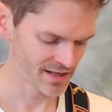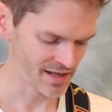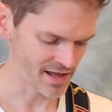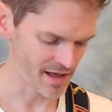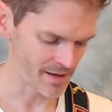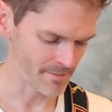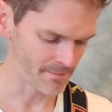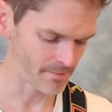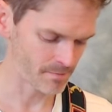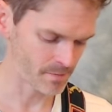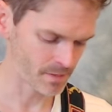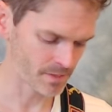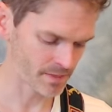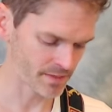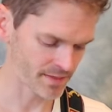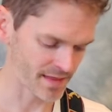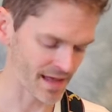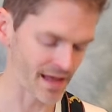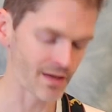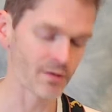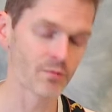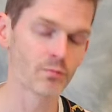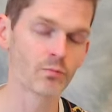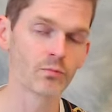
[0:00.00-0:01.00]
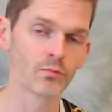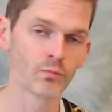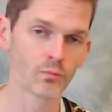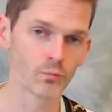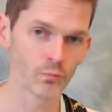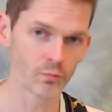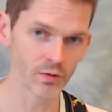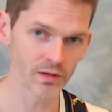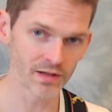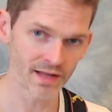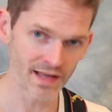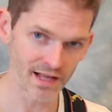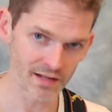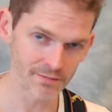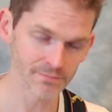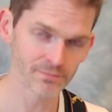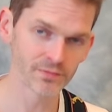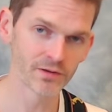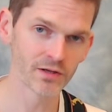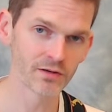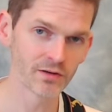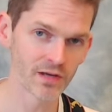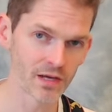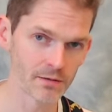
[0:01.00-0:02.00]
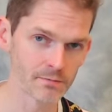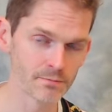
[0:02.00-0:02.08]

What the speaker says: that will help you